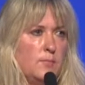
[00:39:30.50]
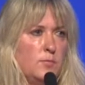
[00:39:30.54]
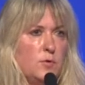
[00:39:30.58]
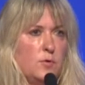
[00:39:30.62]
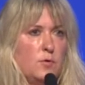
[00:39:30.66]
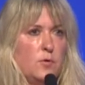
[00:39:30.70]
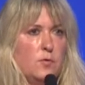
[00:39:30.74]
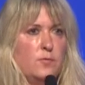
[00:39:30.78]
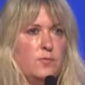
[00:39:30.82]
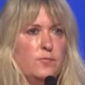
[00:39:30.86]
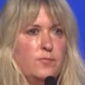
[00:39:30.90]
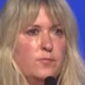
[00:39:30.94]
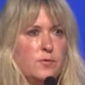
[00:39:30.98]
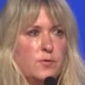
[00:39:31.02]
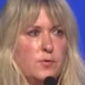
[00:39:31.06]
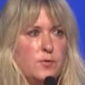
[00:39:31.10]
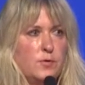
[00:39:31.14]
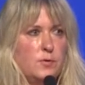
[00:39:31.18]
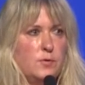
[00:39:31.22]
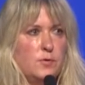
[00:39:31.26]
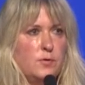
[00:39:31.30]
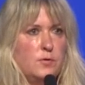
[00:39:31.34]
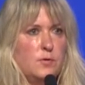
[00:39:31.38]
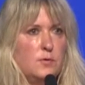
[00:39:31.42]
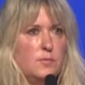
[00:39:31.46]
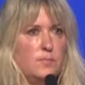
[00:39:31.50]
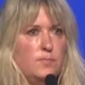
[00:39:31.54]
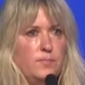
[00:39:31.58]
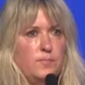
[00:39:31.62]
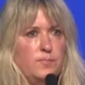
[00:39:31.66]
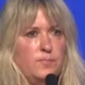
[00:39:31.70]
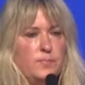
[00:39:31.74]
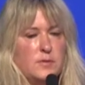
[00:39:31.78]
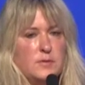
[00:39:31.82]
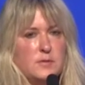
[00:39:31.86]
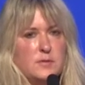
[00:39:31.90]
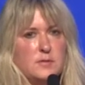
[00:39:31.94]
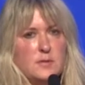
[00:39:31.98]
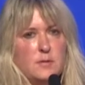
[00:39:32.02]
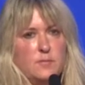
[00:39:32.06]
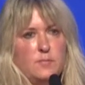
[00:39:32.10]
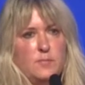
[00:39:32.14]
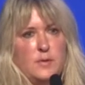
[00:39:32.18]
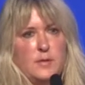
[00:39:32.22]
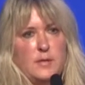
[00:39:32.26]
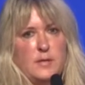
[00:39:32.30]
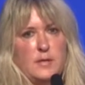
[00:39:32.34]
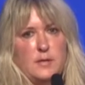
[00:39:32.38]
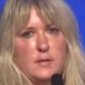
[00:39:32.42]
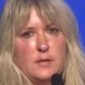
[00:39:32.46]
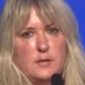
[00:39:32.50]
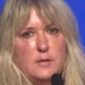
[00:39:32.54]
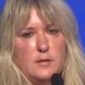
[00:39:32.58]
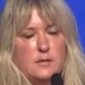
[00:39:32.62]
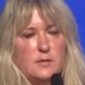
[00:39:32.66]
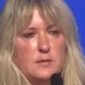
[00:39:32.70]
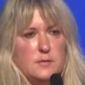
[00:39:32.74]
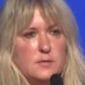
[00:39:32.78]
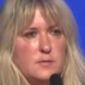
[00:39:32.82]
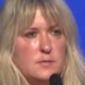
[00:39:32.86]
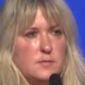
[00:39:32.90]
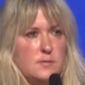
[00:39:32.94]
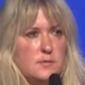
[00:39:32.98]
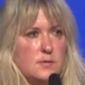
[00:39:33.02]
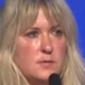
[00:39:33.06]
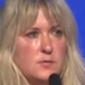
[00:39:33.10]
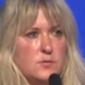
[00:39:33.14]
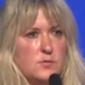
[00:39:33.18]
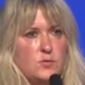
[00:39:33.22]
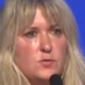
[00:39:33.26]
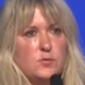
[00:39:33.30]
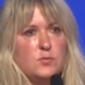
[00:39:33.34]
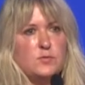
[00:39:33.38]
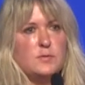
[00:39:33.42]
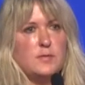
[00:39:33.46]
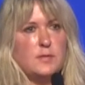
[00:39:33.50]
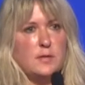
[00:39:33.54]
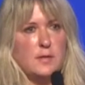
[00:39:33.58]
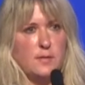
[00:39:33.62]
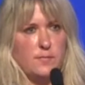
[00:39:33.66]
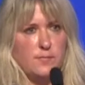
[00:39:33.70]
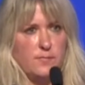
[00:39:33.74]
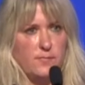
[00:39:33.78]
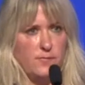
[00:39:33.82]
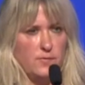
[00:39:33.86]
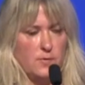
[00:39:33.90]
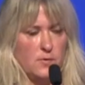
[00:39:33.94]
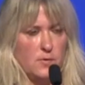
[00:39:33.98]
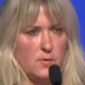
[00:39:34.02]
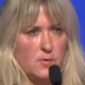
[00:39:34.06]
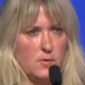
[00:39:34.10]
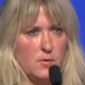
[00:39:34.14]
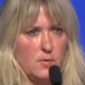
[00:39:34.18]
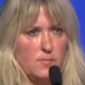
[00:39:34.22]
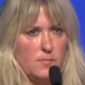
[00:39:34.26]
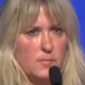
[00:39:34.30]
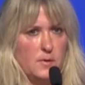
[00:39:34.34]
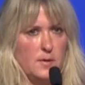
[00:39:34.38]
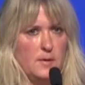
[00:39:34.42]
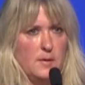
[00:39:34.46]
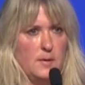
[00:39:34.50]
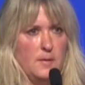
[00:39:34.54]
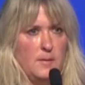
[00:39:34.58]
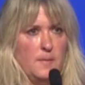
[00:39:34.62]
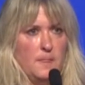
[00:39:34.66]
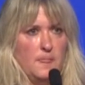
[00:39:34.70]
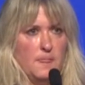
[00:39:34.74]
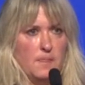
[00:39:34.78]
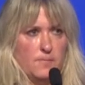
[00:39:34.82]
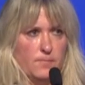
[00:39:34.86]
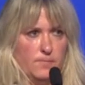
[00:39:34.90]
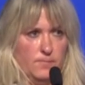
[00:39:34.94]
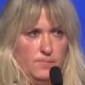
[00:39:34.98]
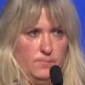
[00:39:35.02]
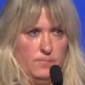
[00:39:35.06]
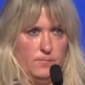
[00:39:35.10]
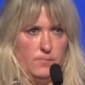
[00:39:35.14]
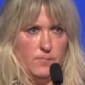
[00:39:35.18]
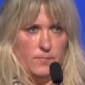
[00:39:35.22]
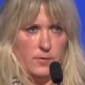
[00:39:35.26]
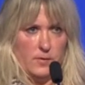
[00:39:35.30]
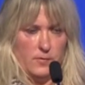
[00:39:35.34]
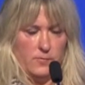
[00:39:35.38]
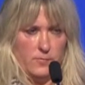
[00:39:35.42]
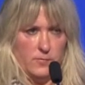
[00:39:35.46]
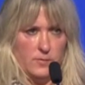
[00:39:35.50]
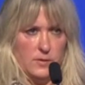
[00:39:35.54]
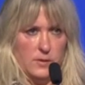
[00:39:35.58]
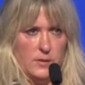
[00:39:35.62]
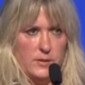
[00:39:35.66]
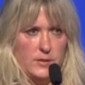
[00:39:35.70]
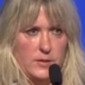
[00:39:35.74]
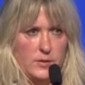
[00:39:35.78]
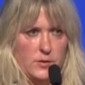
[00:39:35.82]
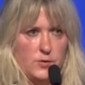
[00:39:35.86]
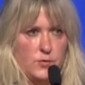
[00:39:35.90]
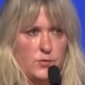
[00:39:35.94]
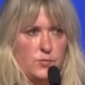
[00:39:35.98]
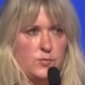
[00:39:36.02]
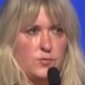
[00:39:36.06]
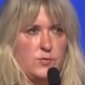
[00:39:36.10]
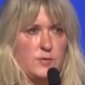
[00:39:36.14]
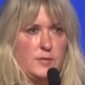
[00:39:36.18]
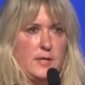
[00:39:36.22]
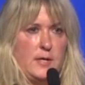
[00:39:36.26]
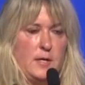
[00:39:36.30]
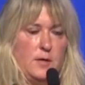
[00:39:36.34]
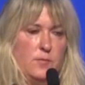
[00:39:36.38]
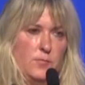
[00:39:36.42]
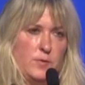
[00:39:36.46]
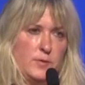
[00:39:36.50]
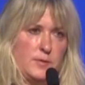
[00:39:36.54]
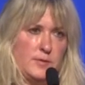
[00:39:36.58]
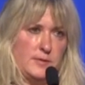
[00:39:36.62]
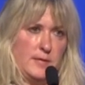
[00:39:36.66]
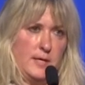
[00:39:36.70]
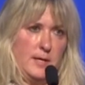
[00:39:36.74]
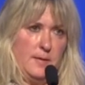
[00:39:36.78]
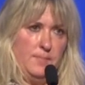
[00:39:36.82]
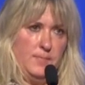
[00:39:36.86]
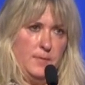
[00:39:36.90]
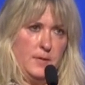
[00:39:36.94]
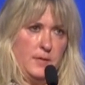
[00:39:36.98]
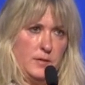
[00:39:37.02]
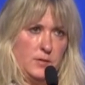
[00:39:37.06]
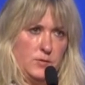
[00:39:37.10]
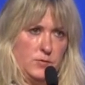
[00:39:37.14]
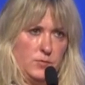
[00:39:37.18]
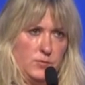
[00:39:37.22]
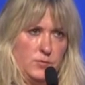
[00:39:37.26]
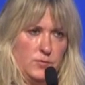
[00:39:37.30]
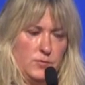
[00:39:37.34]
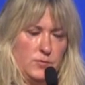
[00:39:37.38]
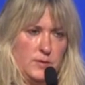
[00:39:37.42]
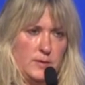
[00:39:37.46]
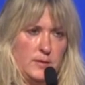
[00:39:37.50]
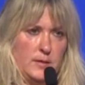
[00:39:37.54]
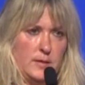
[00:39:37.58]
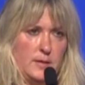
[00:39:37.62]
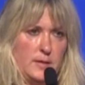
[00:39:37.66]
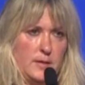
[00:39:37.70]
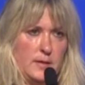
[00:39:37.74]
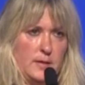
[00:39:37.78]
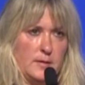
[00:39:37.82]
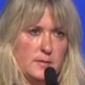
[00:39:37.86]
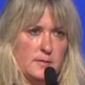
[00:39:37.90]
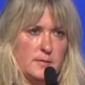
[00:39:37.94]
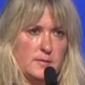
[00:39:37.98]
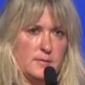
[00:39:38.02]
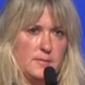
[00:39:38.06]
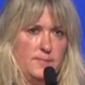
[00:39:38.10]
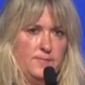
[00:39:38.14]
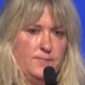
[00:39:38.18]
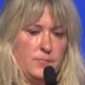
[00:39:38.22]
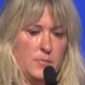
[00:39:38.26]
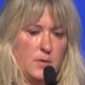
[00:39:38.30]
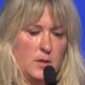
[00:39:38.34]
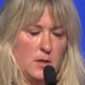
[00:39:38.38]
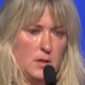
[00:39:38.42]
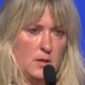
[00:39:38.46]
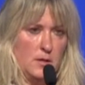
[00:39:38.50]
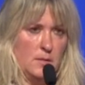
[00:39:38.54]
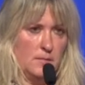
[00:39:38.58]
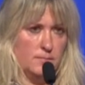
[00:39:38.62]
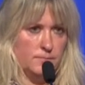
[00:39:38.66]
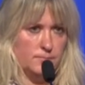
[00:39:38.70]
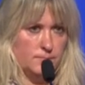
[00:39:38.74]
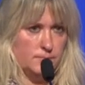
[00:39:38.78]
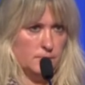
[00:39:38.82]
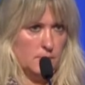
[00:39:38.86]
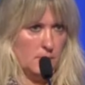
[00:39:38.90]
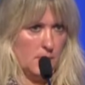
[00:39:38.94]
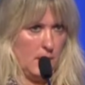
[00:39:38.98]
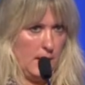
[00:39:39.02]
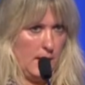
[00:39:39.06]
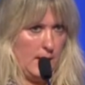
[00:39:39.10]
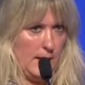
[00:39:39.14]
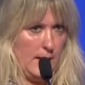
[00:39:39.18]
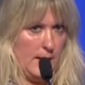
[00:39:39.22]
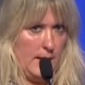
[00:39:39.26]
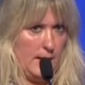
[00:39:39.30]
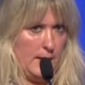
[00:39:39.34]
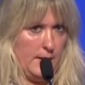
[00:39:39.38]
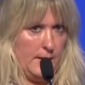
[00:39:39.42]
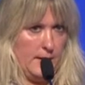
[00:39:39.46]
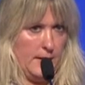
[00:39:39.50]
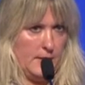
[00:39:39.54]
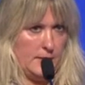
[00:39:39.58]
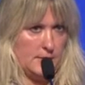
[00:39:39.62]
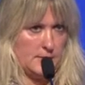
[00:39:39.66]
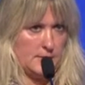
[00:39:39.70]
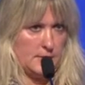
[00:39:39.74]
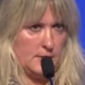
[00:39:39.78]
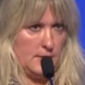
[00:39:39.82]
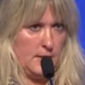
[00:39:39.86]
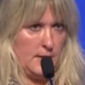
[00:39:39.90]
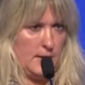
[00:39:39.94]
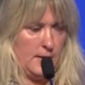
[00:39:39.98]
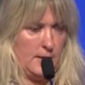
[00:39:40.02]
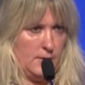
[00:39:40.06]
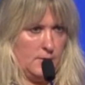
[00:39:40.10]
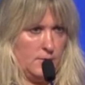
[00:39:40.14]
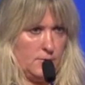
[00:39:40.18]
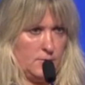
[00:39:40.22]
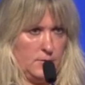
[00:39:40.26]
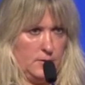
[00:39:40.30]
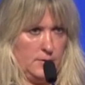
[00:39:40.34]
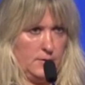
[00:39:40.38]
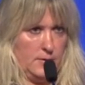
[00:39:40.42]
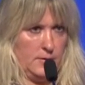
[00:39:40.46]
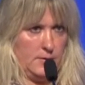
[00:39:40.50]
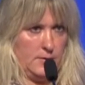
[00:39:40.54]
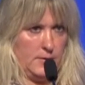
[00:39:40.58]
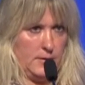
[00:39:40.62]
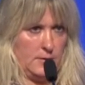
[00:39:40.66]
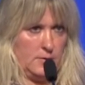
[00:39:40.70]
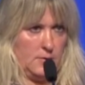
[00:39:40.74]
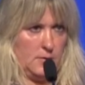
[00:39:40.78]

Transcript: you know, for good, but somebody is, is using them for harm? But really understand what is happening to your DNS. And um, I had a slide earlier that